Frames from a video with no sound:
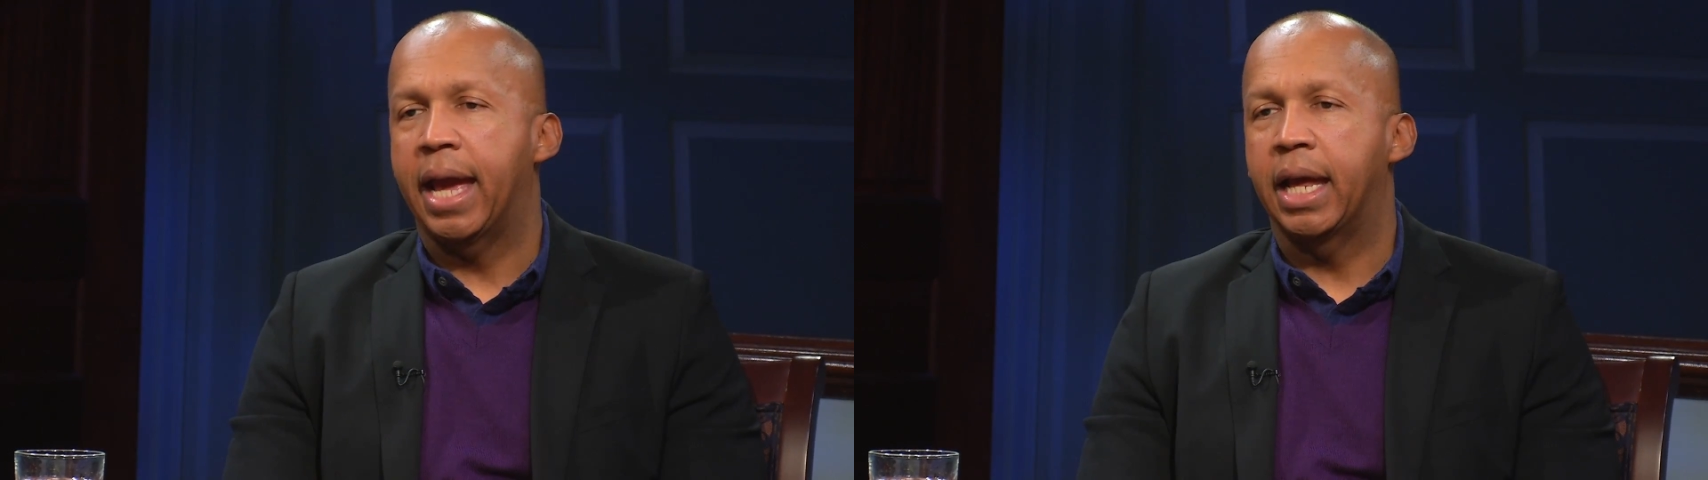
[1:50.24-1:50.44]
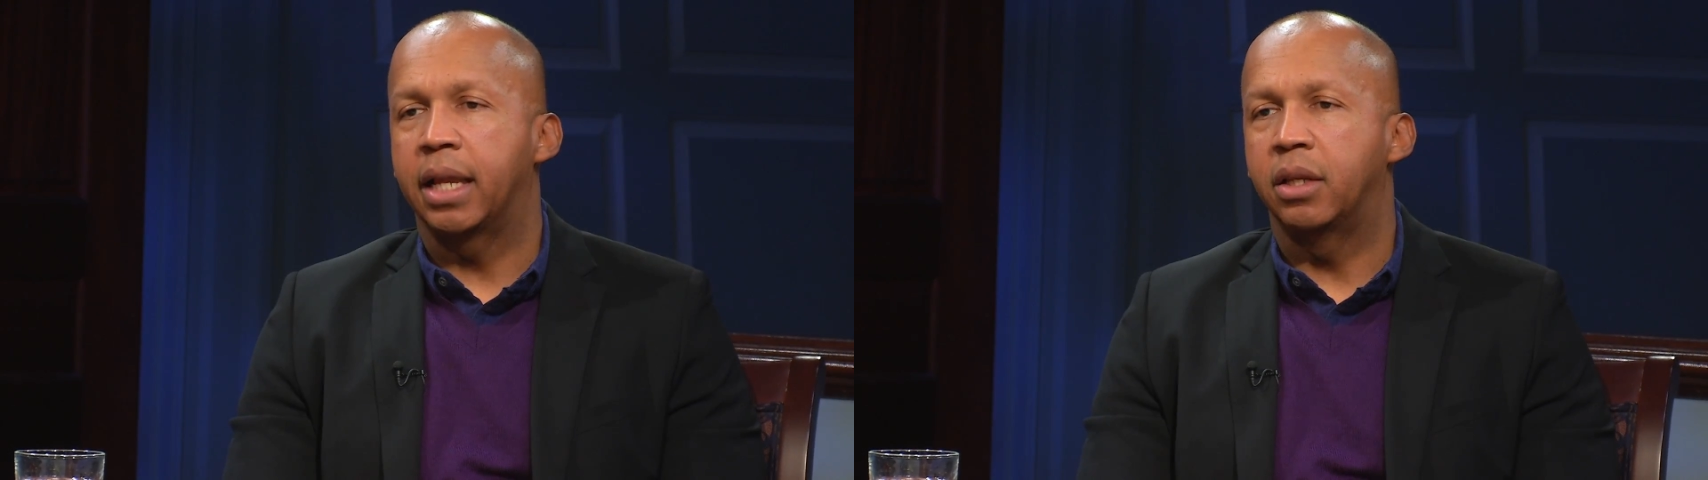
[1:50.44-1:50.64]

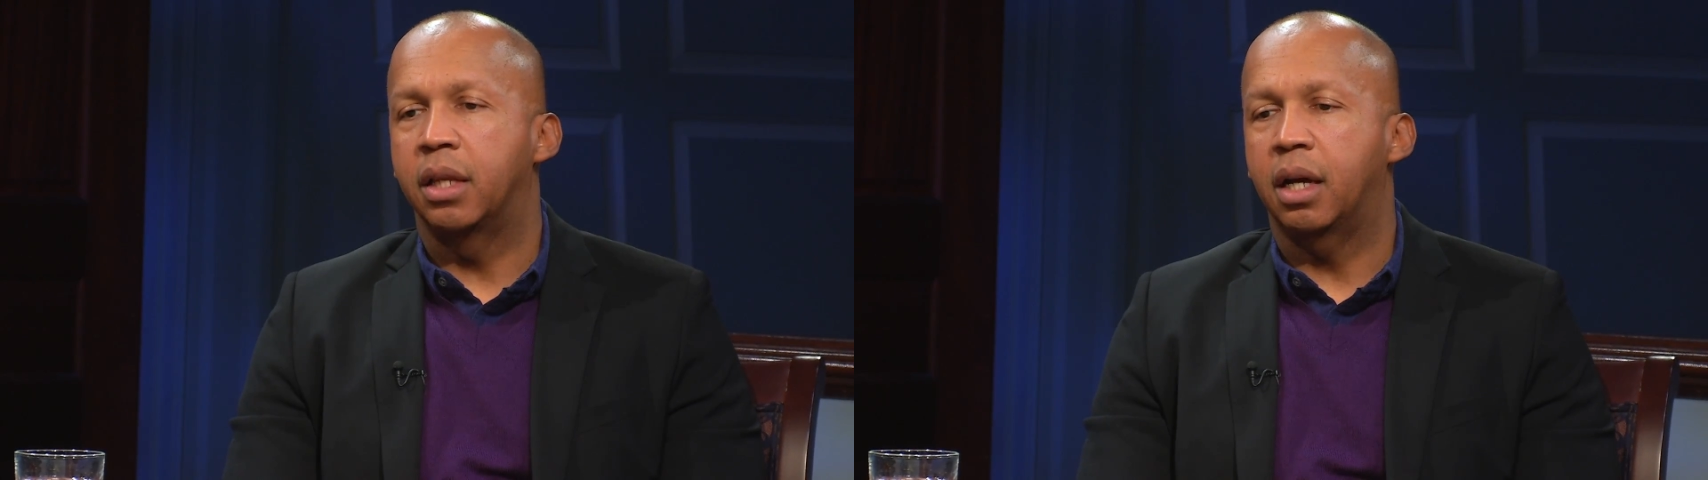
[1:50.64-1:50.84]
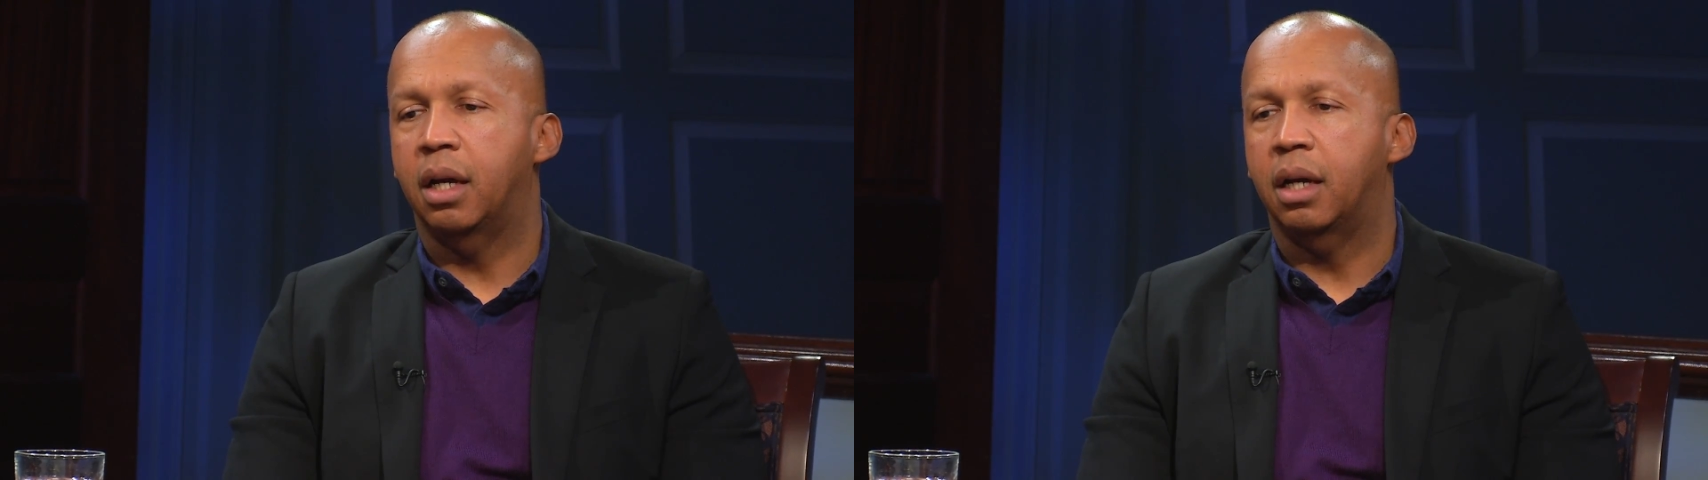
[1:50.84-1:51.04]

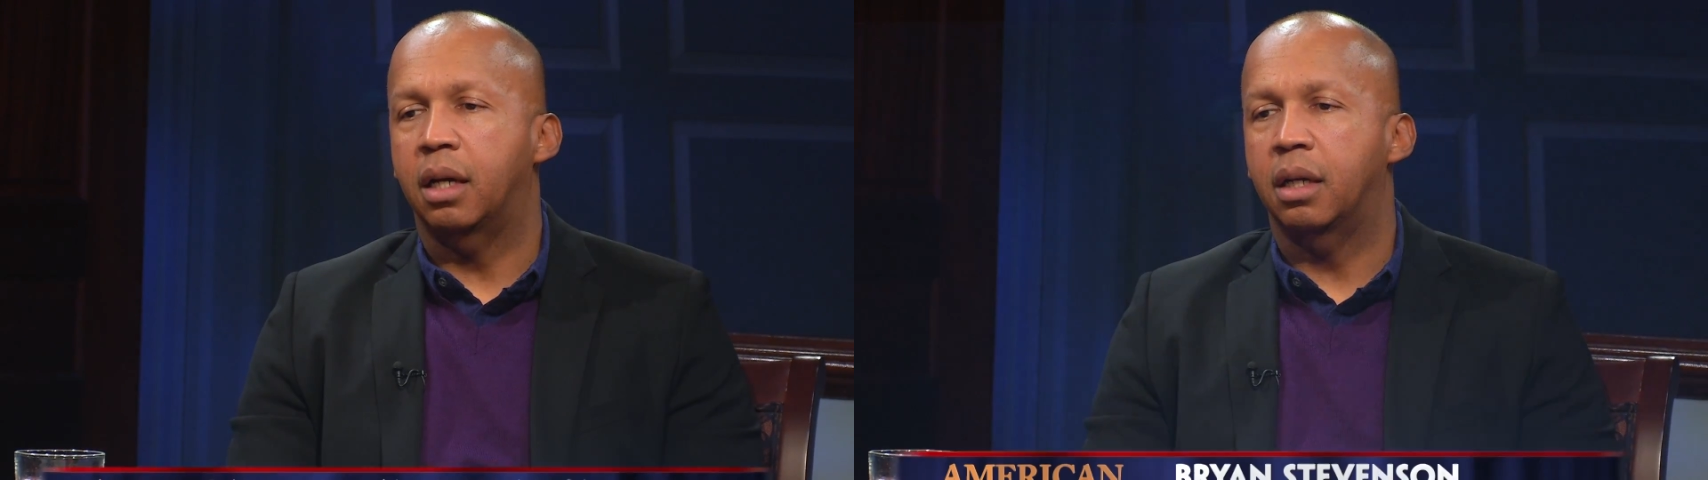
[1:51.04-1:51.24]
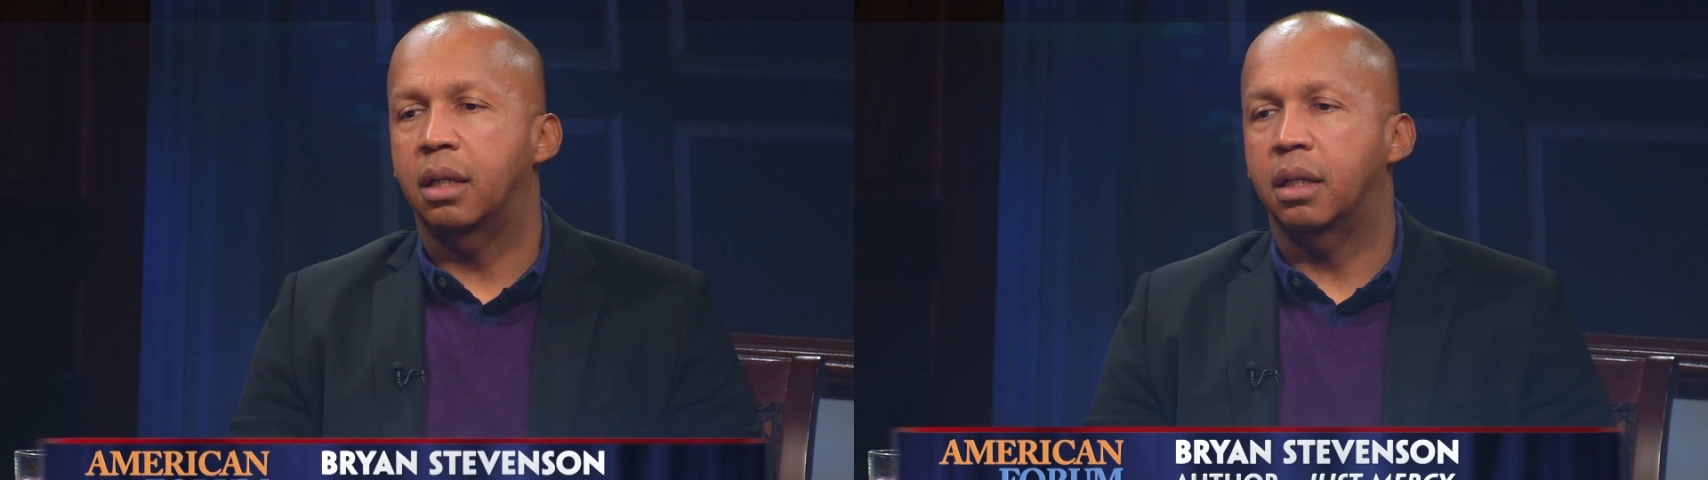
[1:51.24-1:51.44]
And
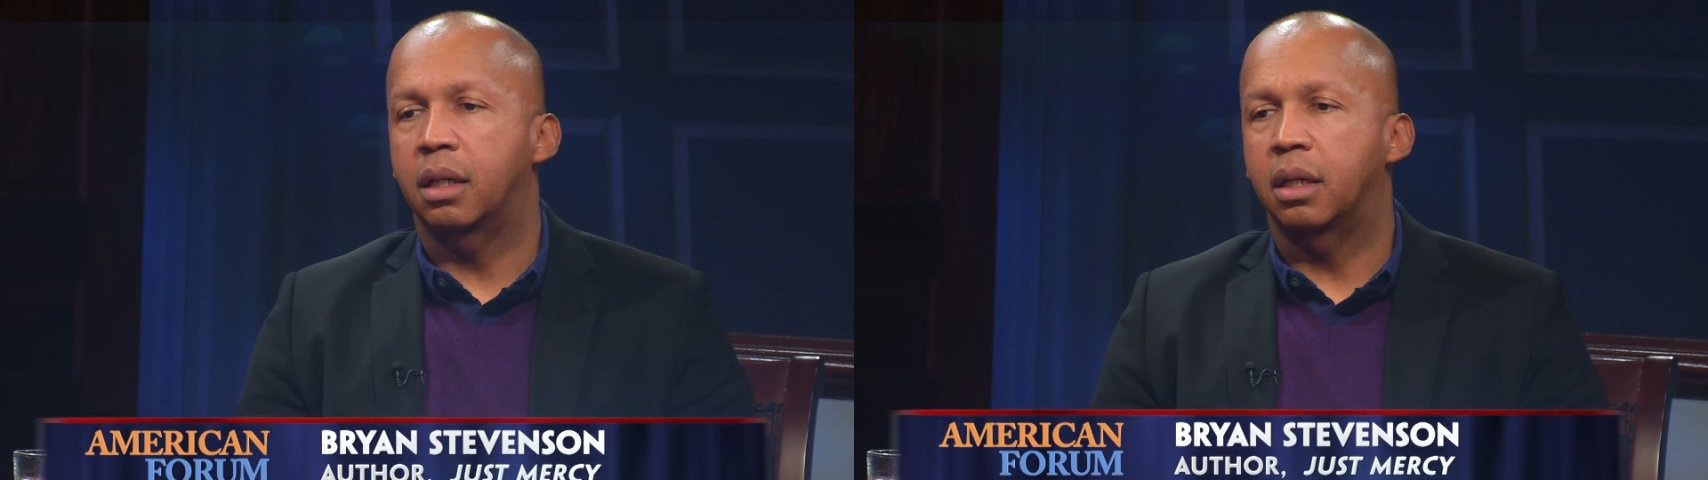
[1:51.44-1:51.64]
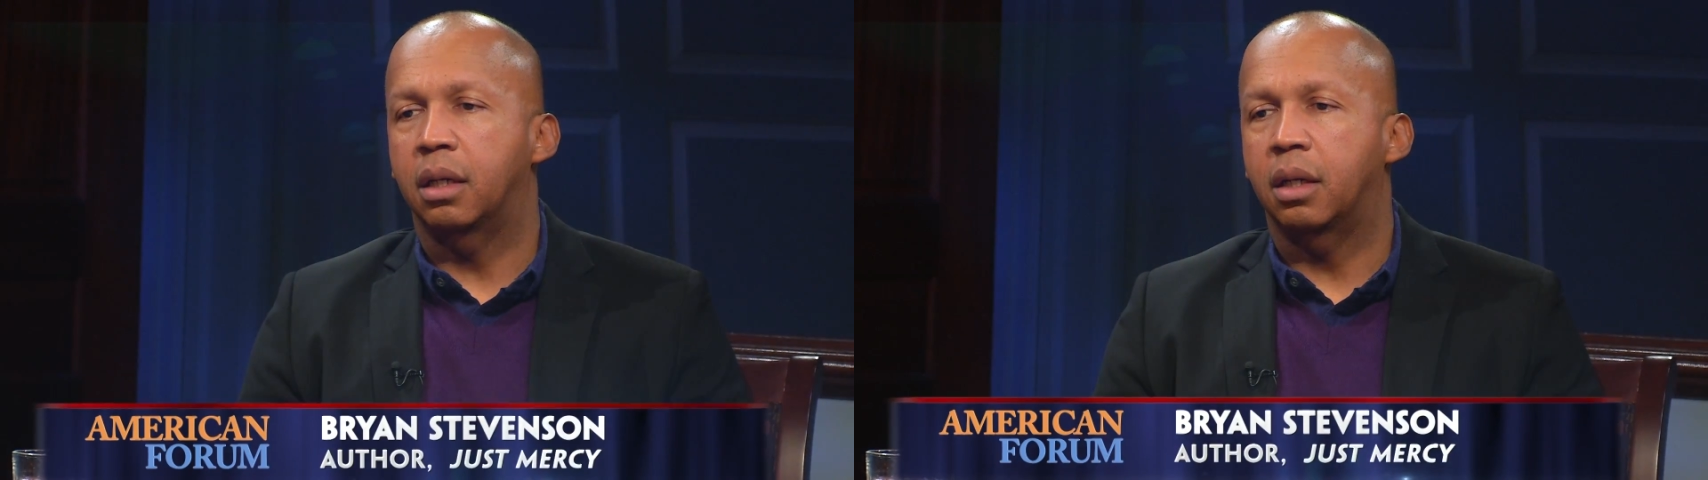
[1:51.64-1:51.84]

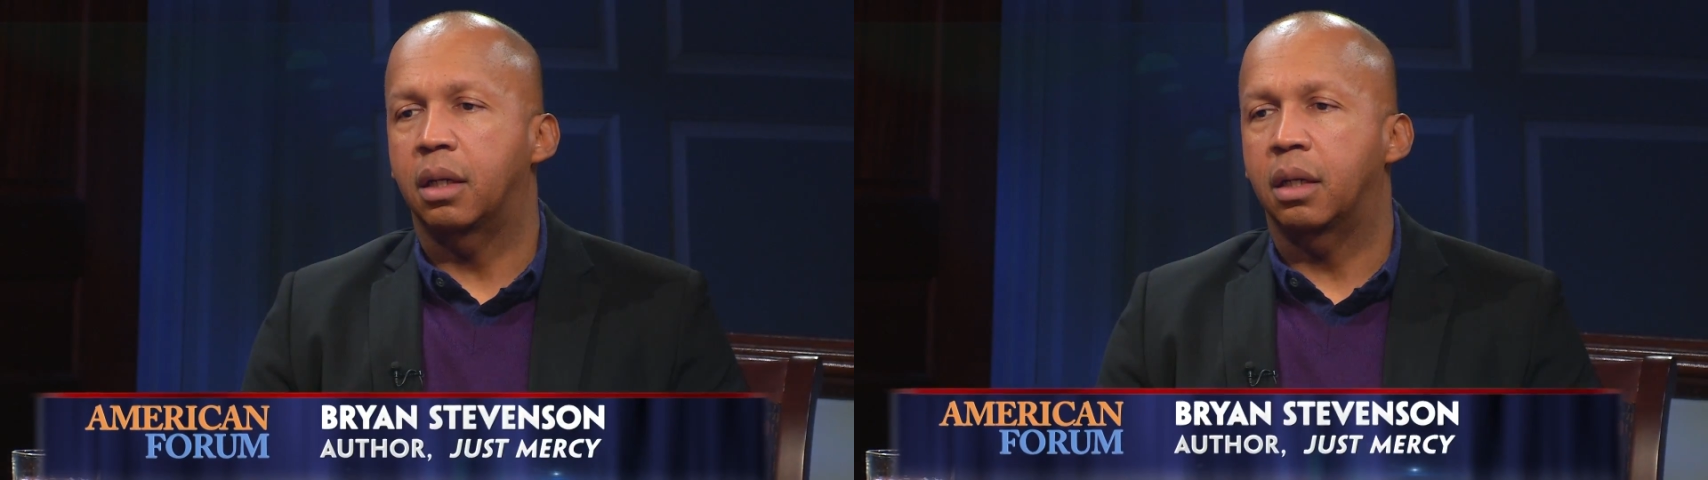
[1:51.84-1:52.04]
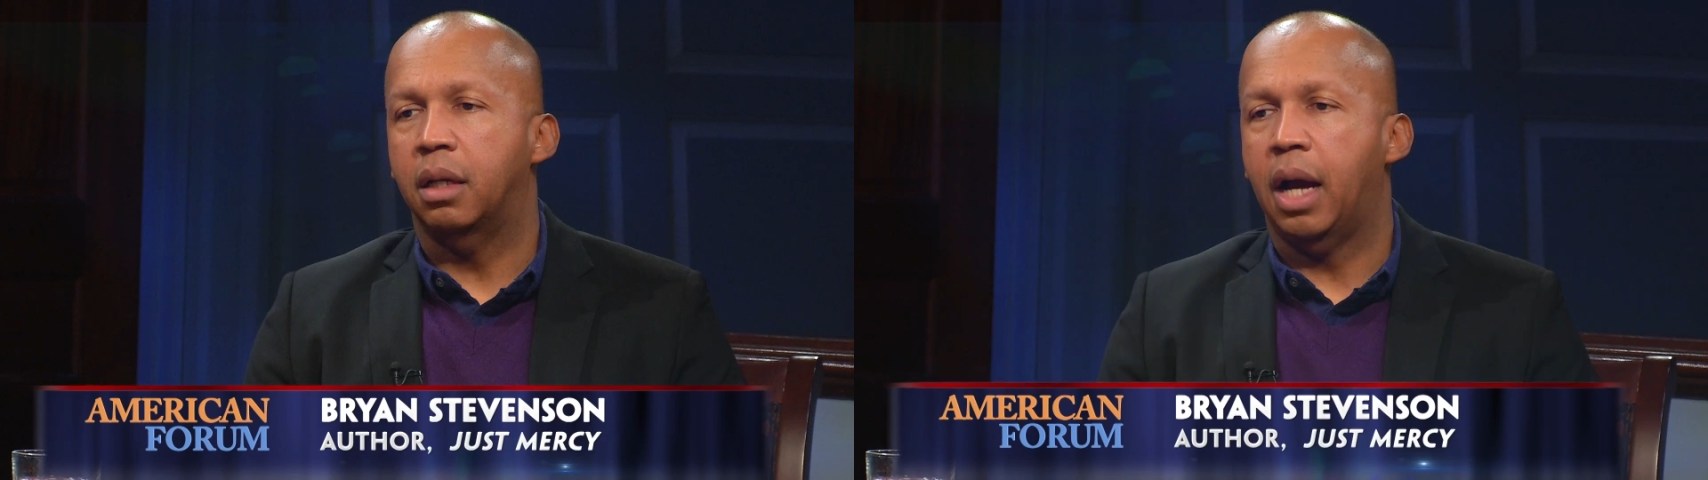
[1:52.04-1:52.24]

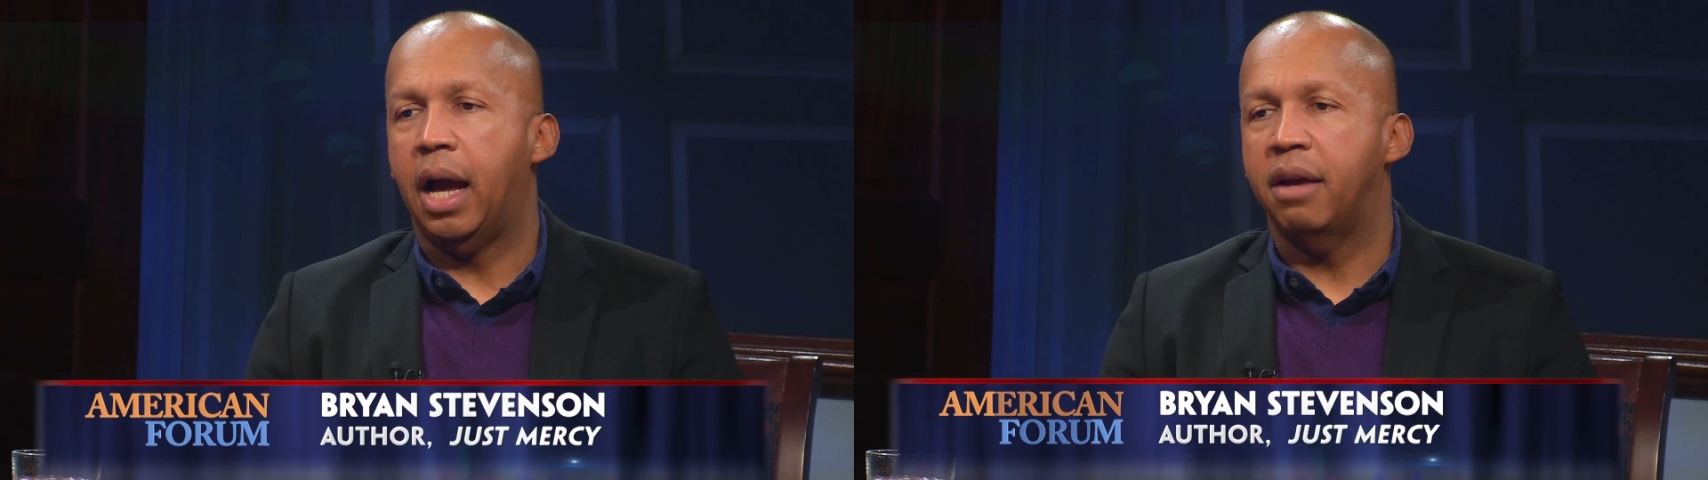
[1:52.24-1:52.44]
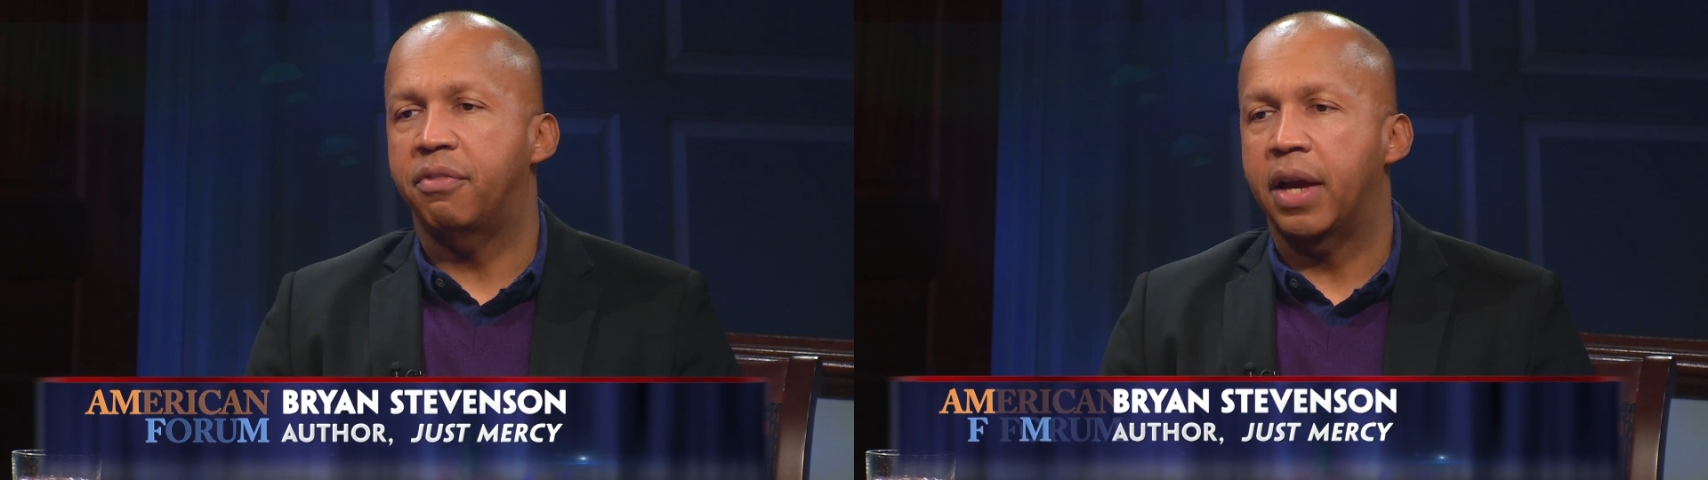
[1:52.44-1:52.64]
I